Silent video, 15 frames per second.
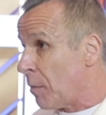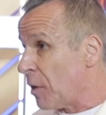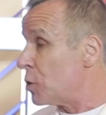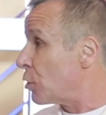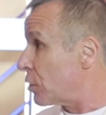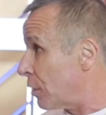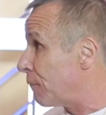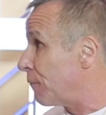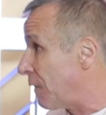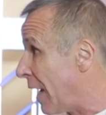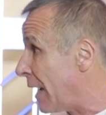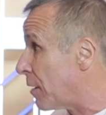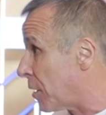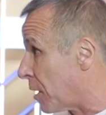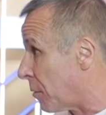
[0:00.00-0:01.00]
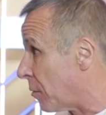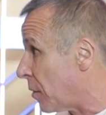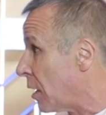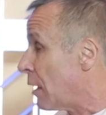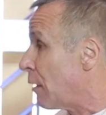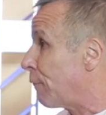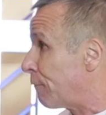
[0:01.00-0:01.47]
but you can find them.
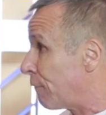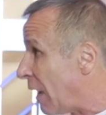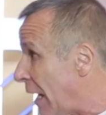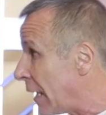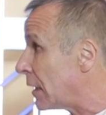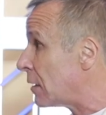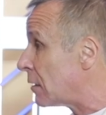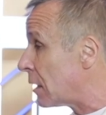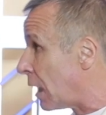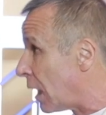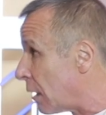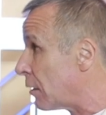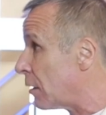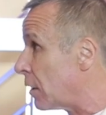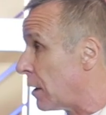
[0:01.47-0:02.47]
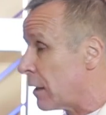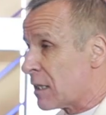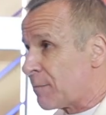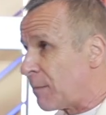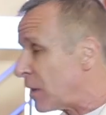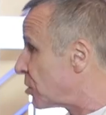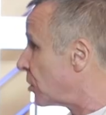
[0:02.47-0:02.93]
Find other,
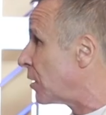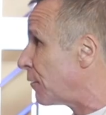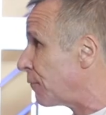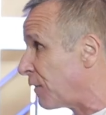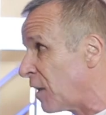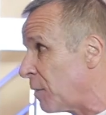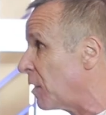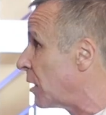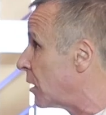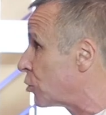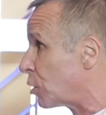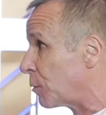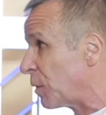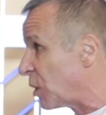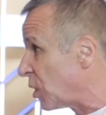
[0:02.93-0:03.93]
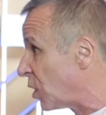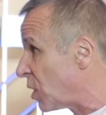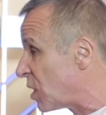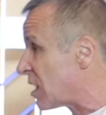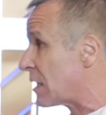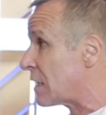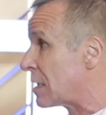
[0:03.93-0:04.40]
especially female
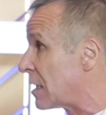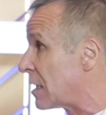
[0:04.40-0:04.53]
entrepreneurs and